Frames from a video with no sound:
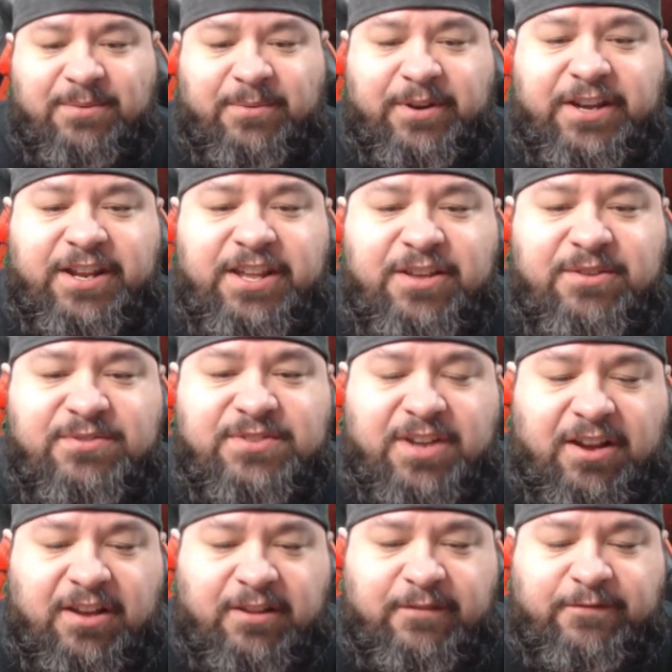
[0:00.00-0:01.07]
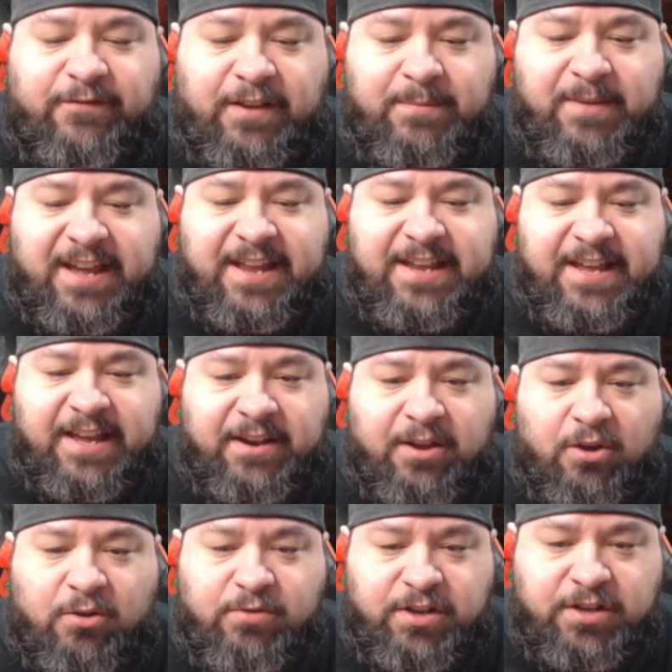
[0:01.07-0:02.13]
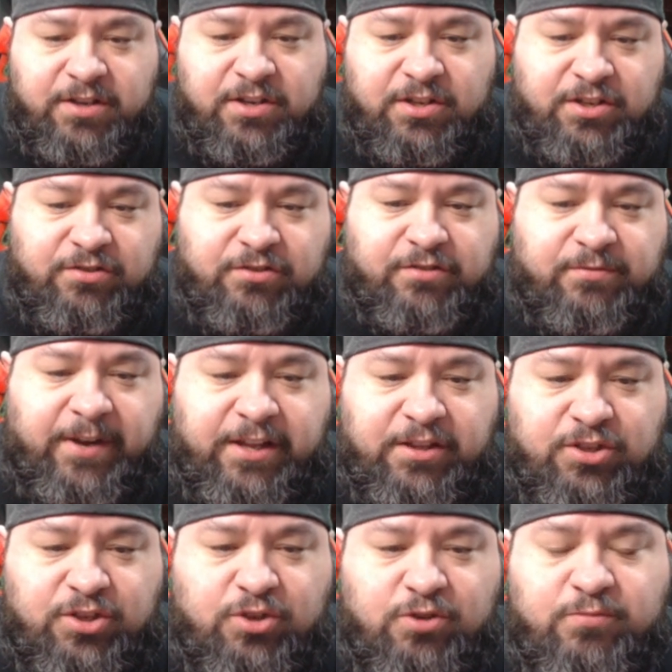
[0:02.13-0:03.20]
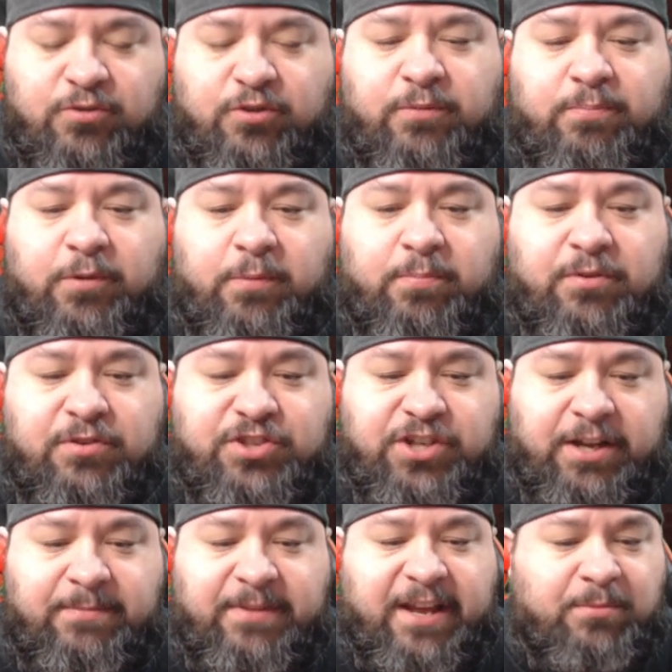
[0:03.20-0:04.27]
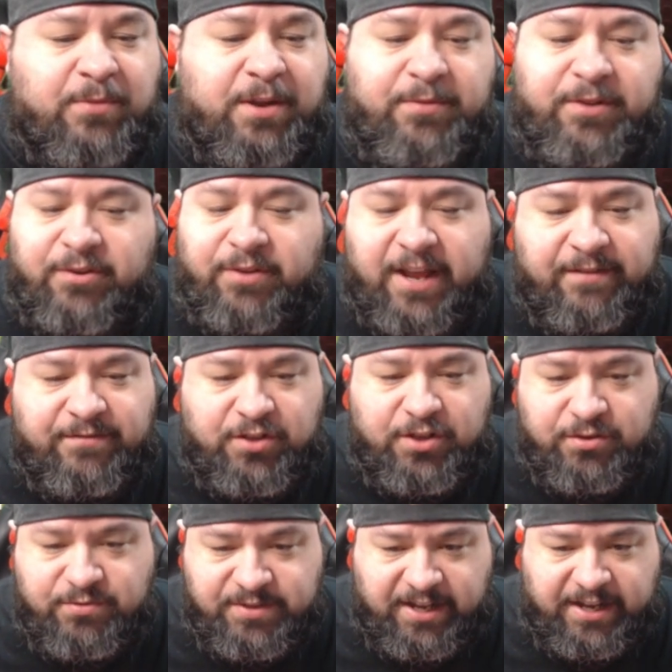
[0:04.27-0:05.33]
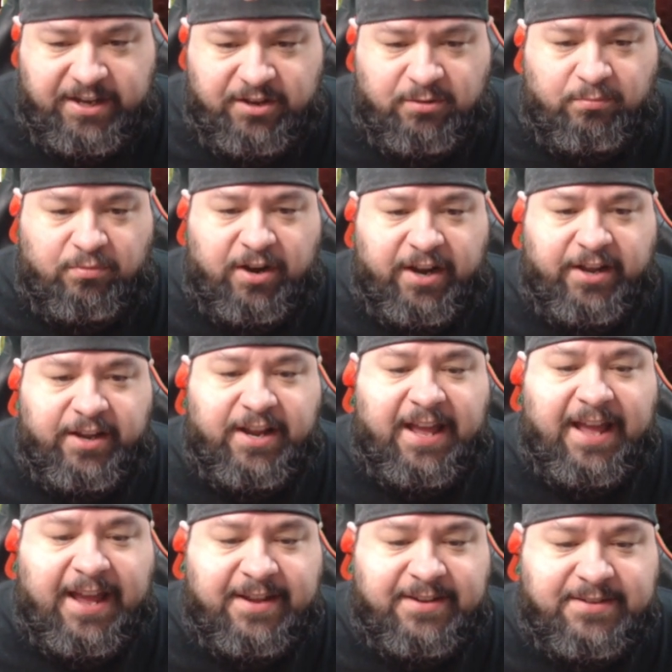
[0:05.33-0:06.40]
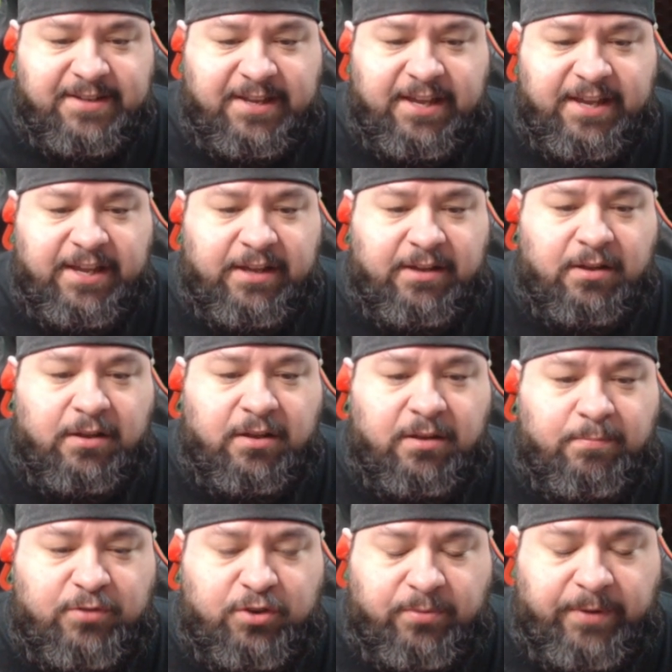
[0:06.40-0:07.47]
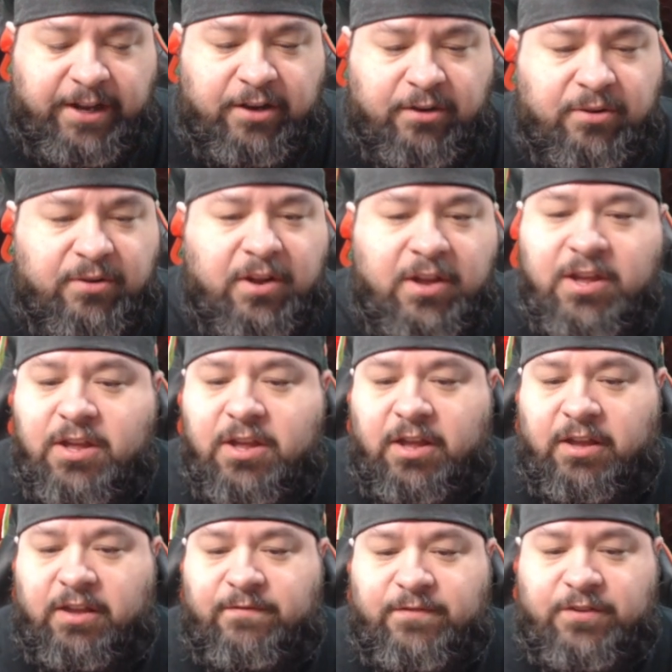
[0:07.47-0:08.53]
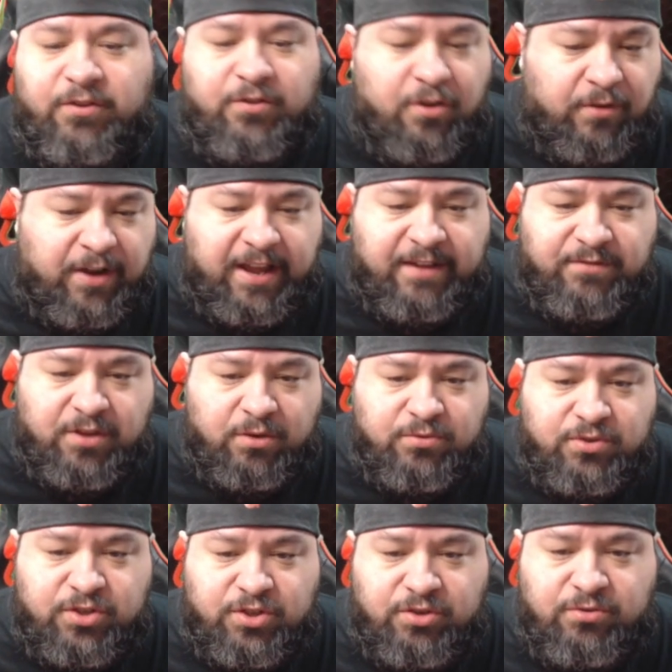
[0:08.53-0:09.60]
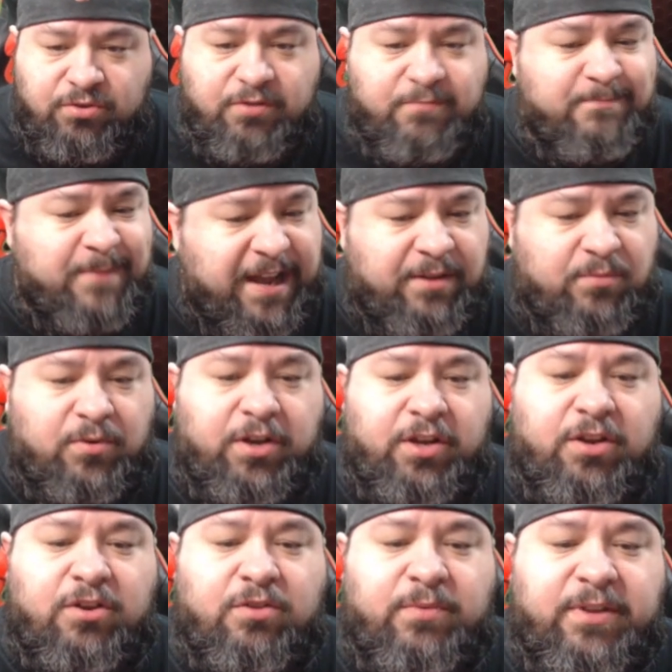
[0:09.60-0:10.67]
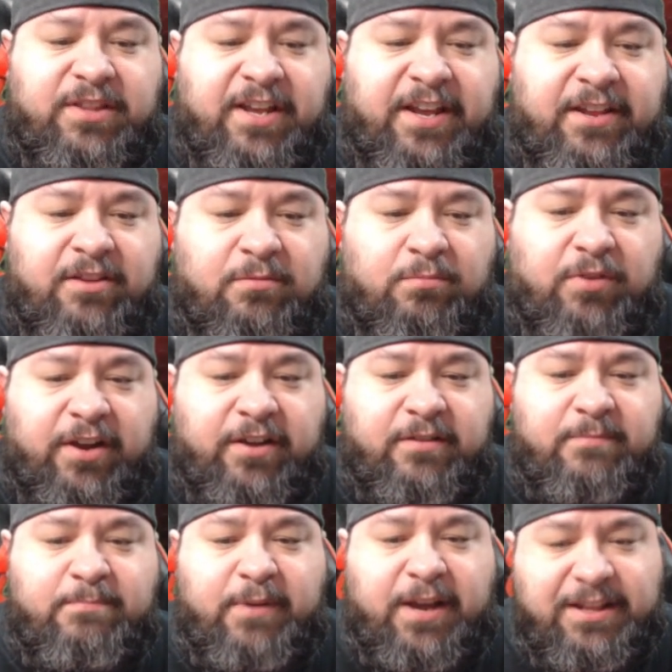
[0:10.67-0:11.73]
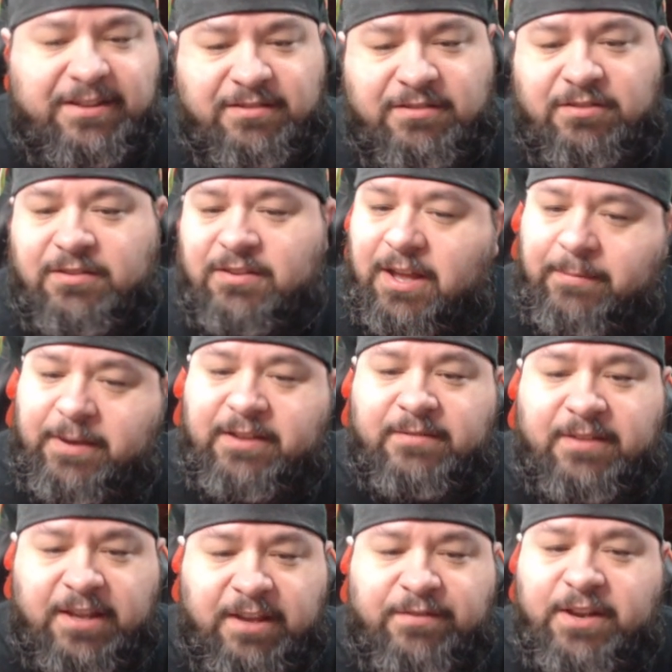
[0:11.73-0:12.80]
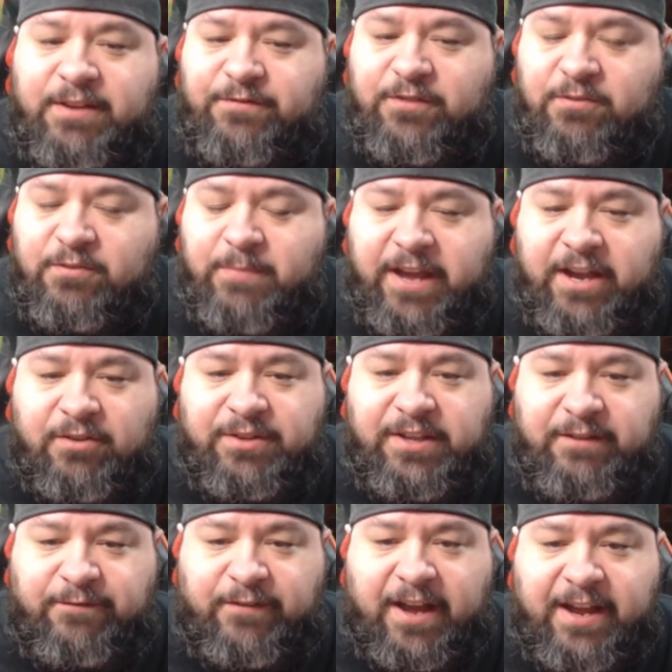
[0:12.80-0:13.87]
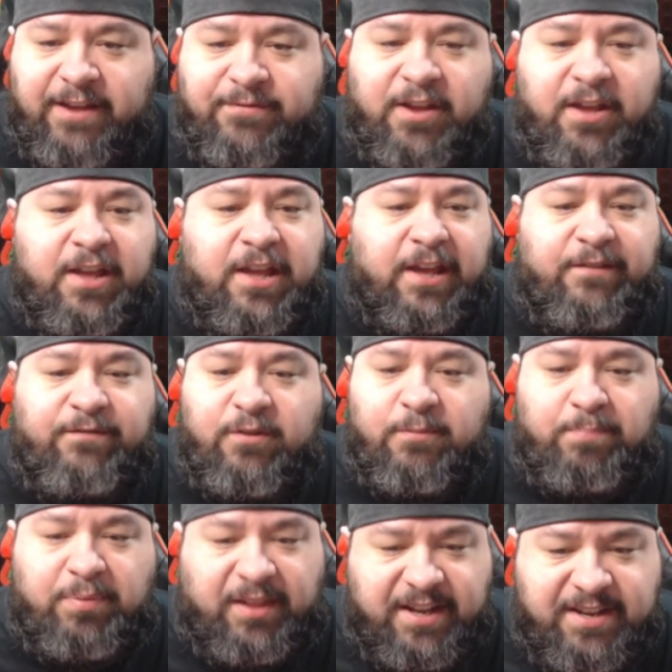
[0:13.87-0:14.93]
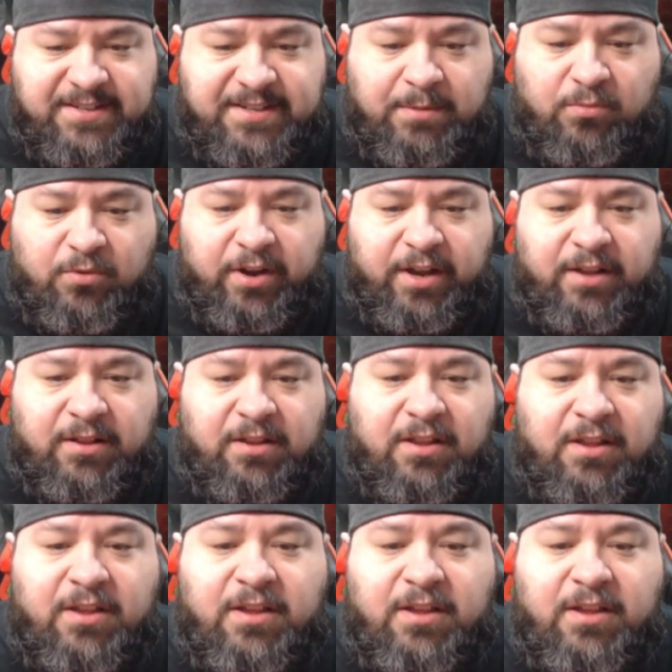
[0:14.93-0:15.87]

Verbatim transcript: We're going to use All of Fame Eddie and Ogan to create two more purple gem. That way we don't have to use Daniel Bryan as a uh, trainer. If you don't have those two, you might want to go with Daniel Bryan. But, I mean, even if you make only five, if you place them well,